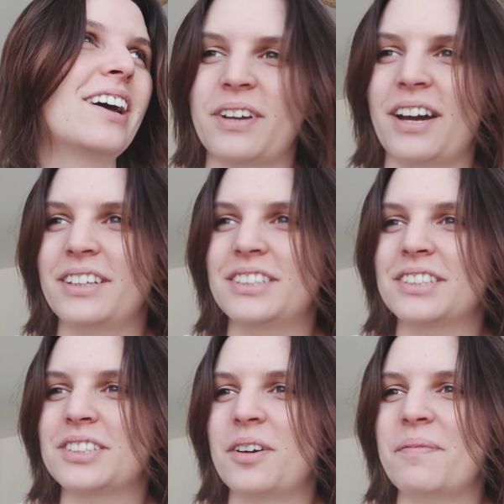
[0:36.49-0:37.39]
So I'm kind of
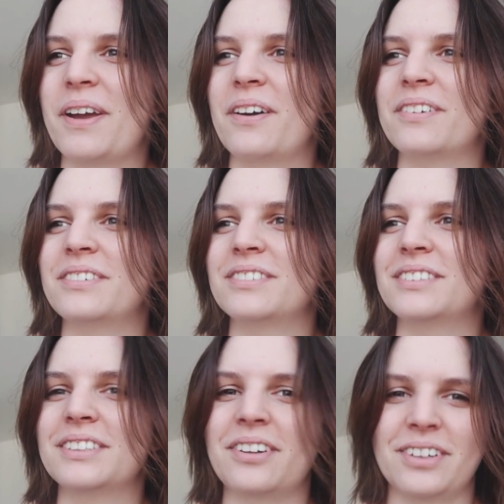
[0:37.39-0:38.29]
just on my
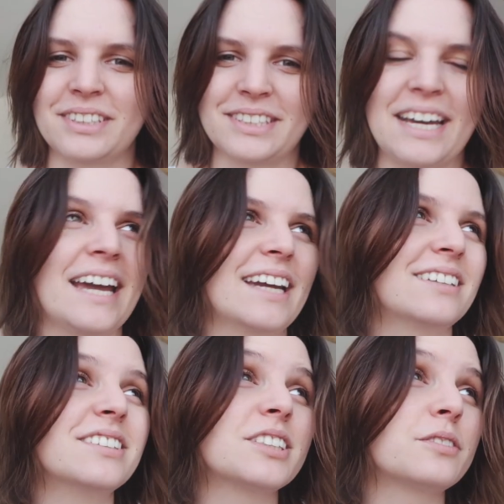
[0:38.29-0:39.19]
own on the hottest
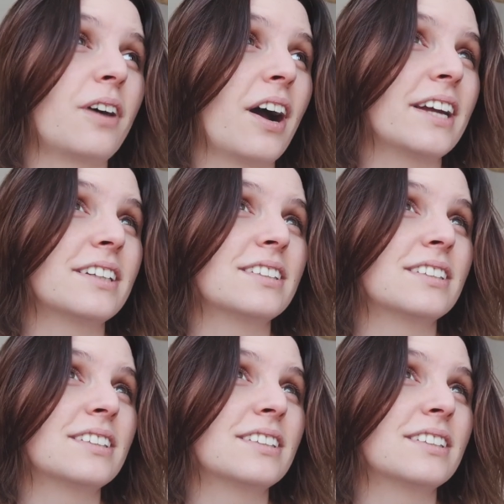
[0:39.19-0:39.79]
day, which is fine.